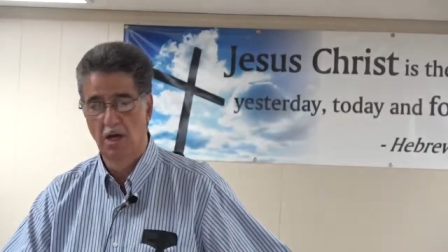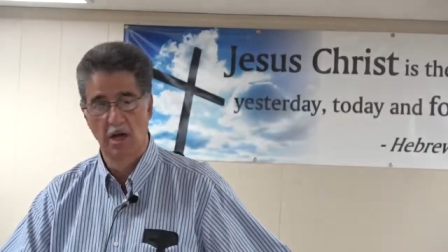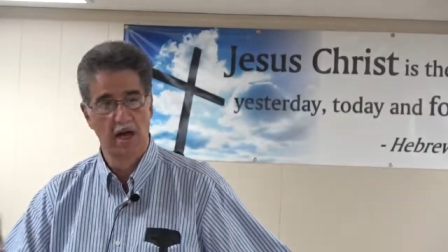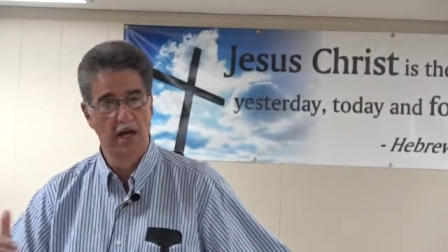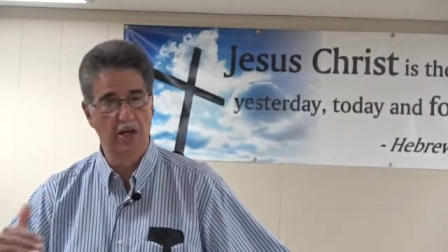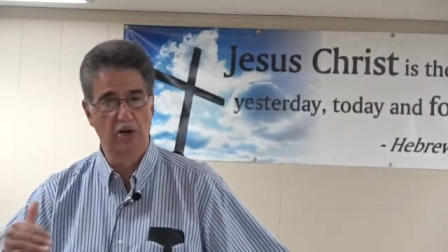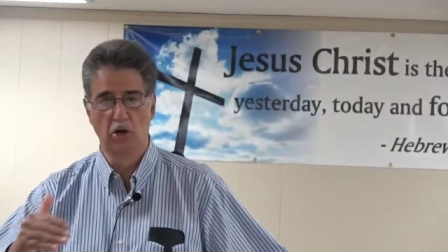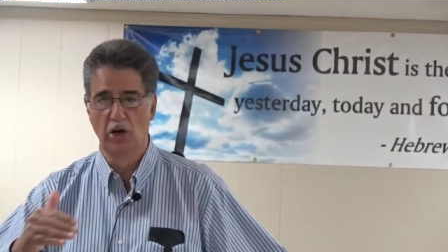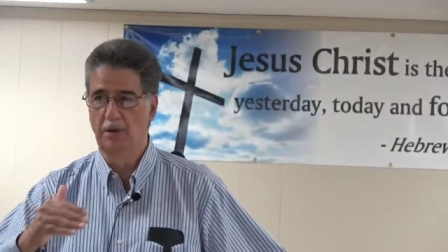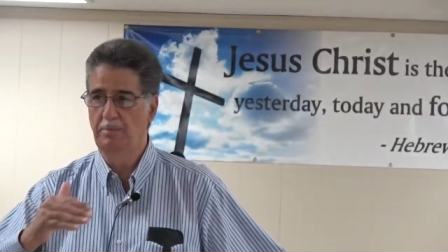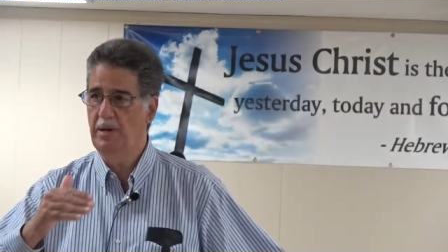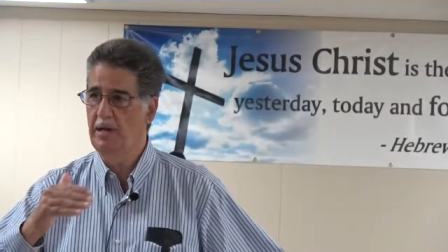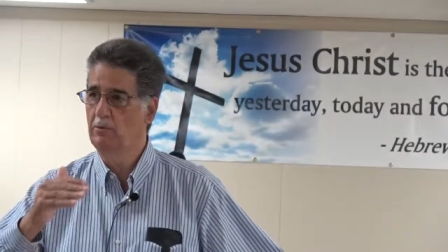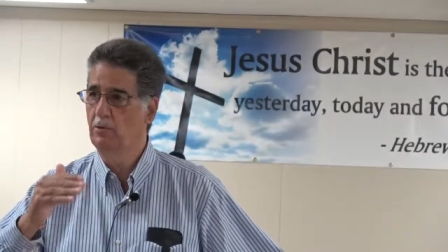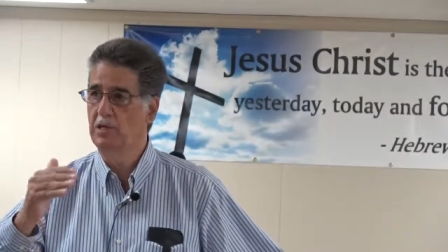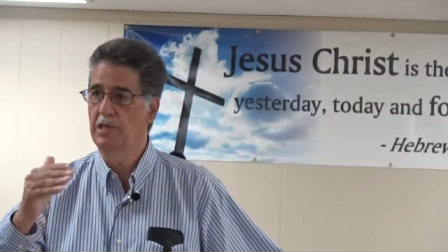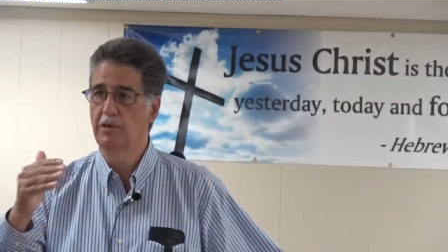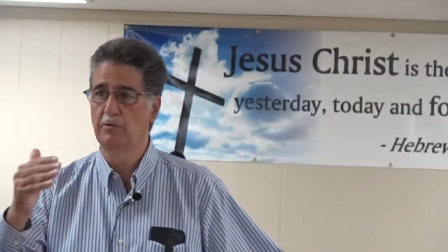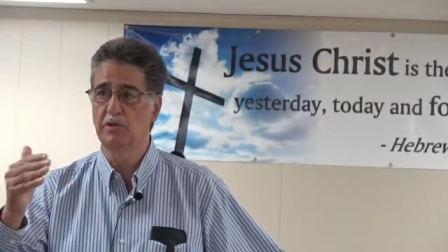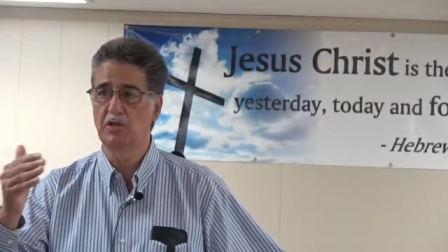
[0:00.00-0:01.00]
It could have been
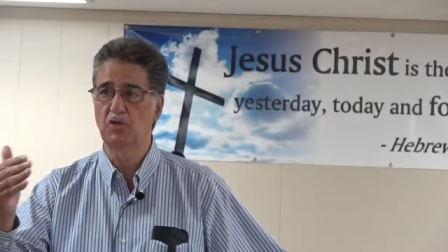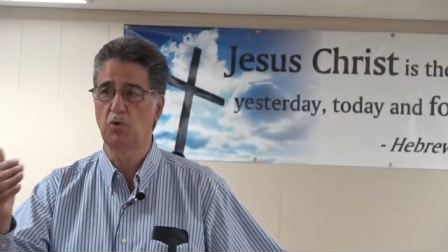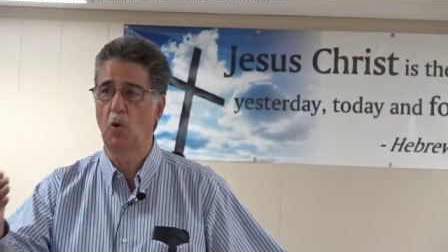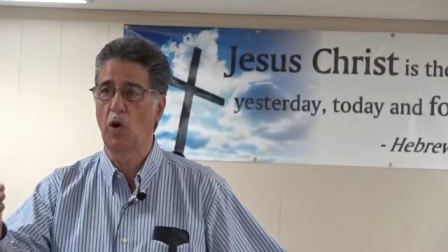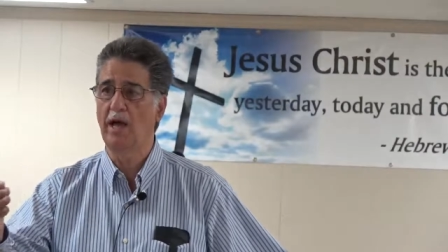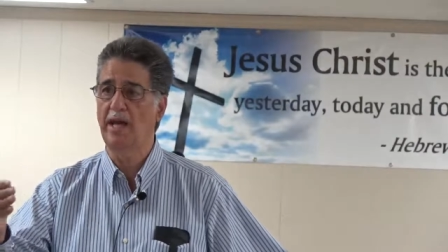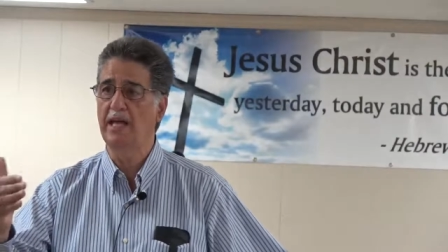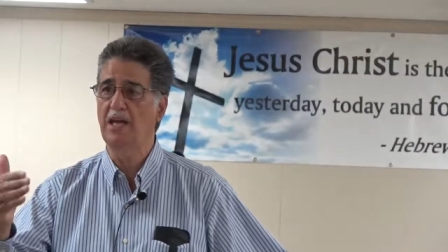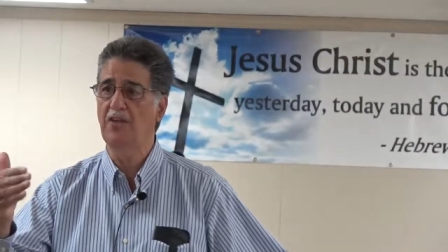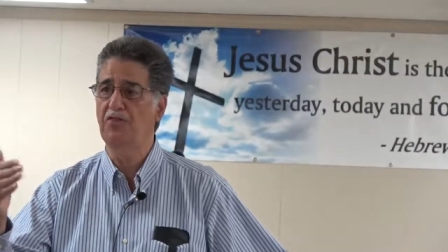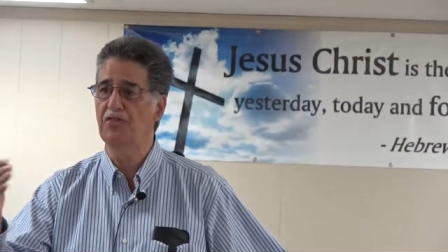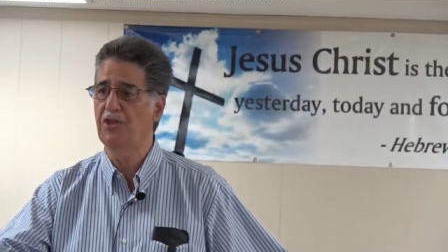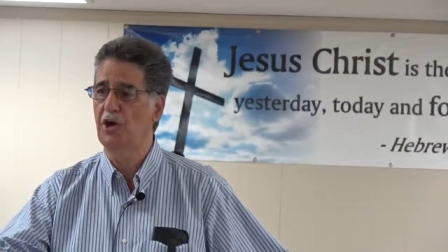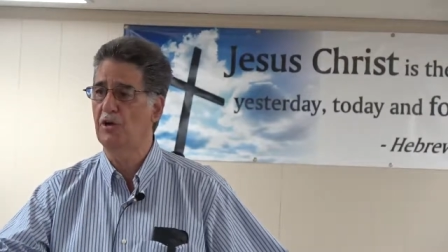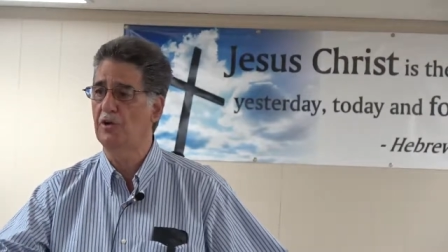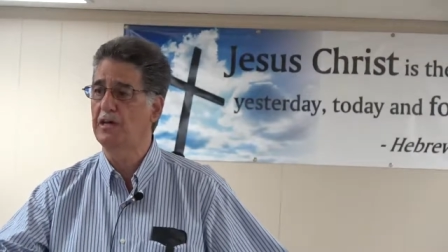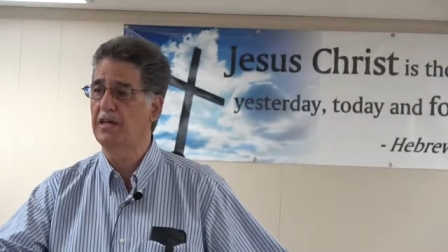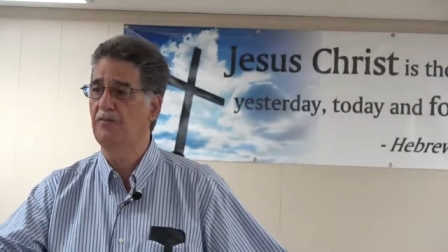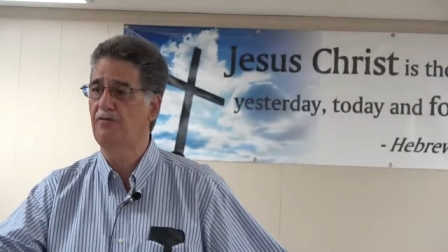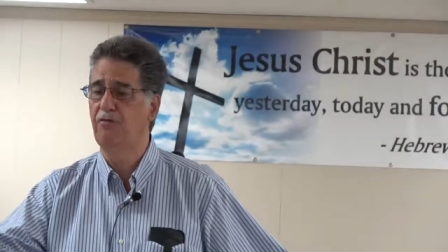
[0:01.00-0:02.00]
when you were 20,
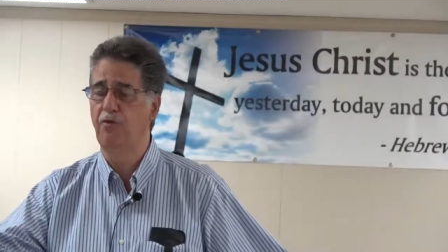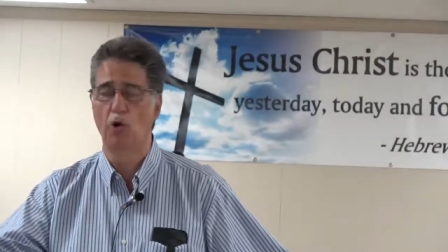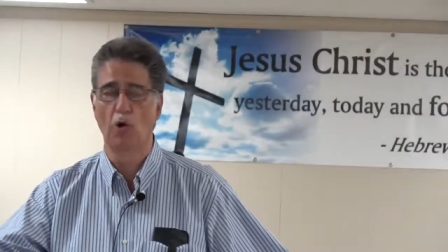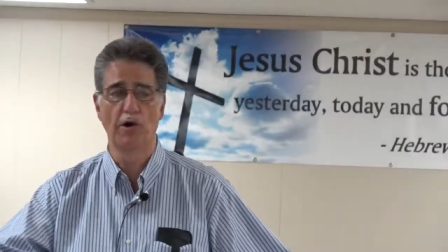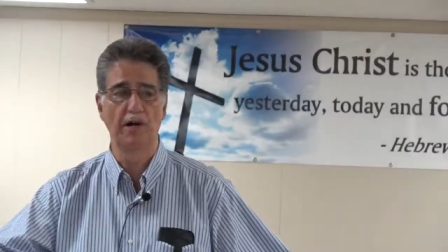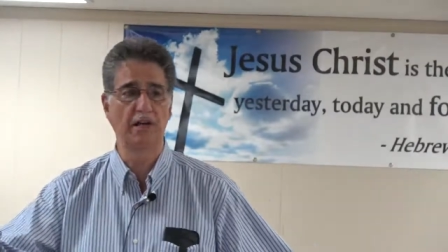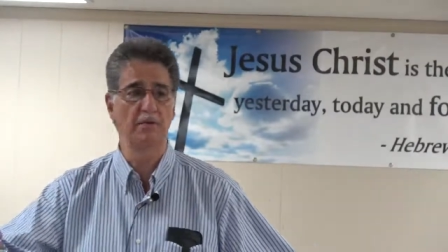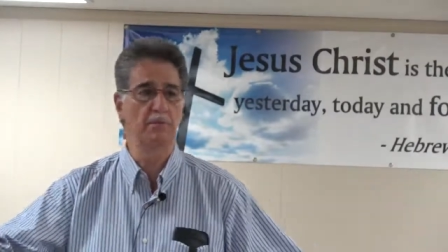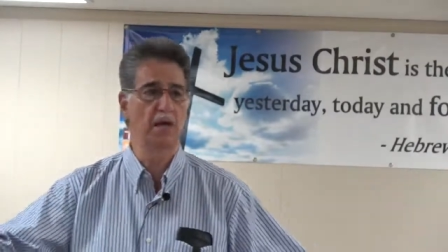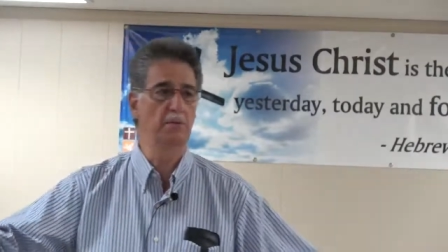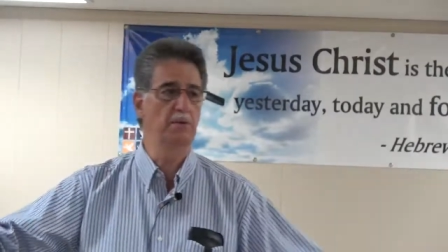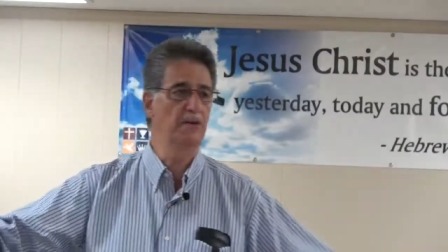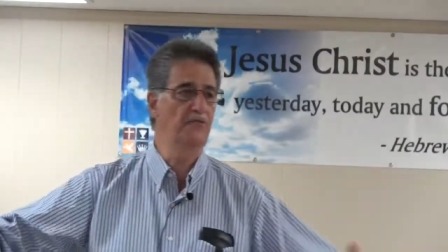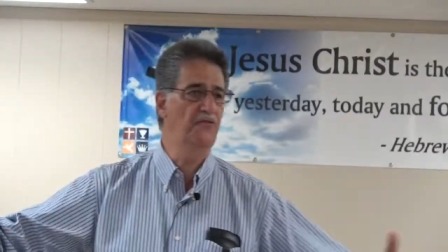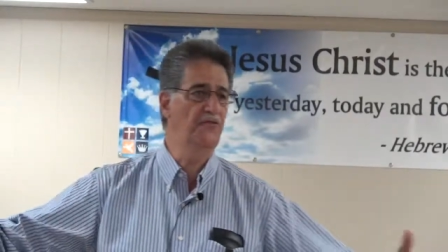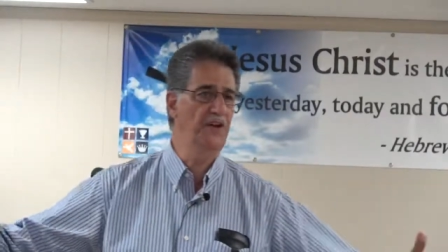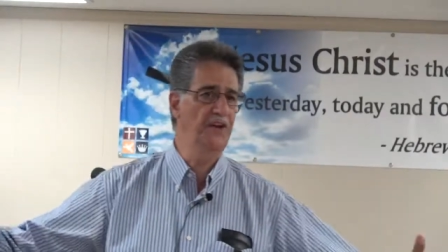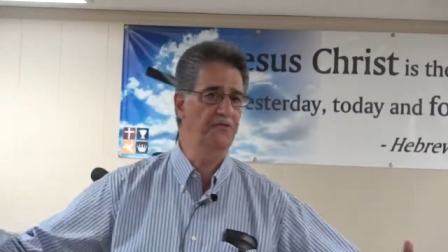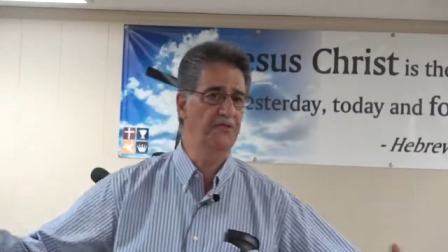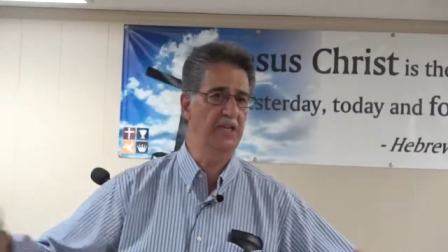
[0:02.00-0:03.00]
30, 40, maybe
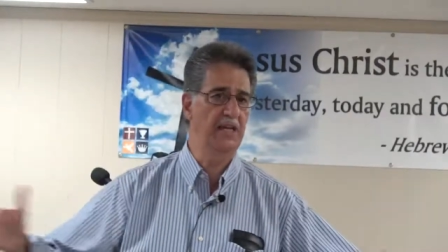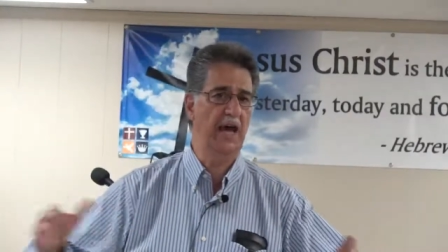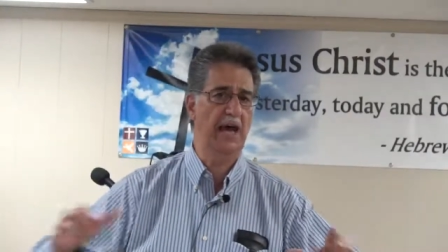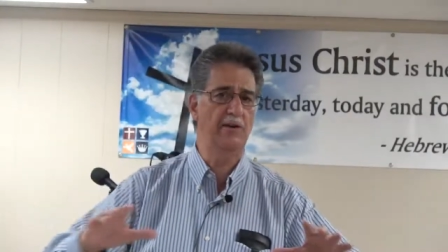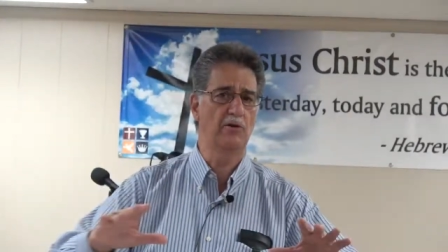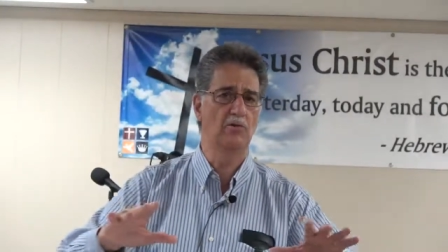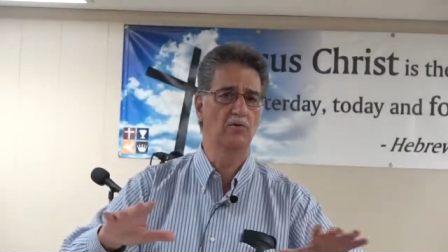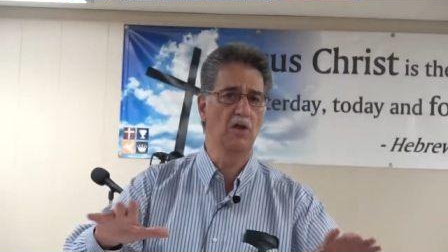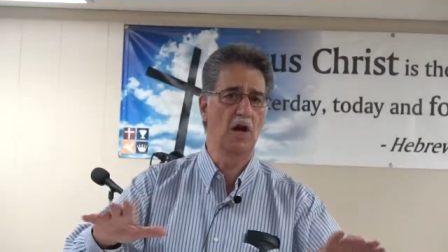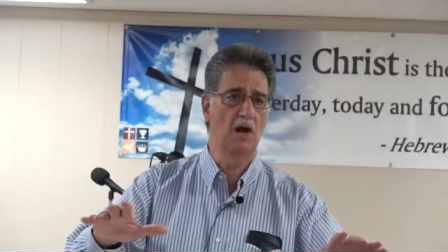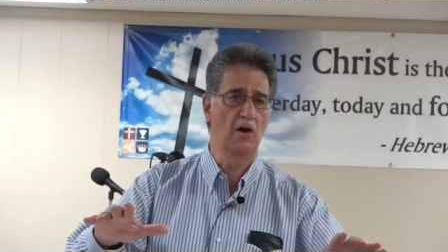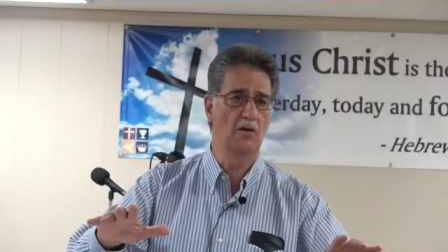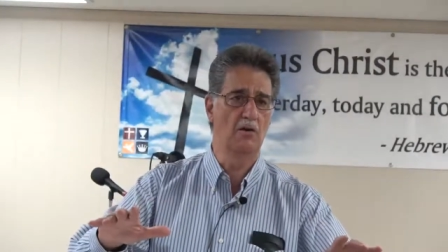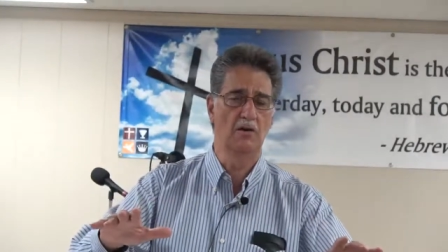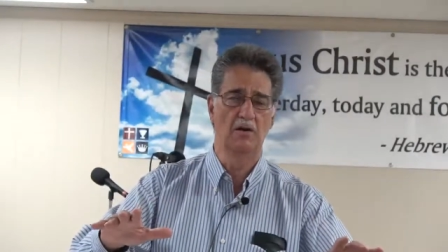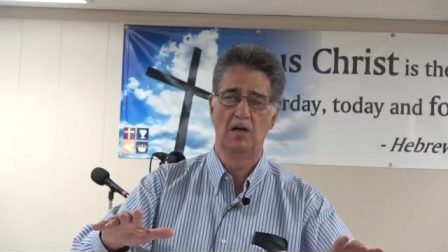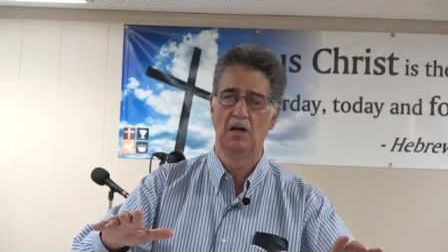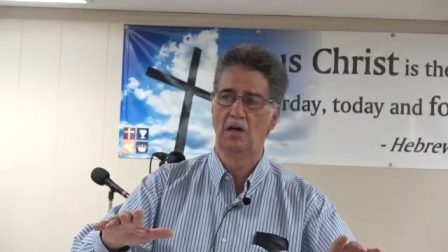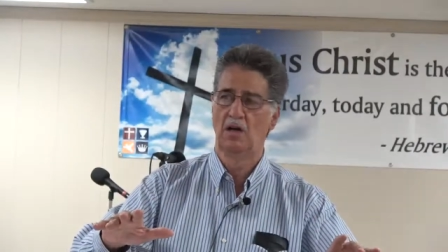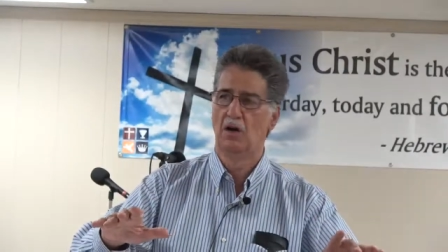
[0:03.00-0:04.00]
50, I don't know.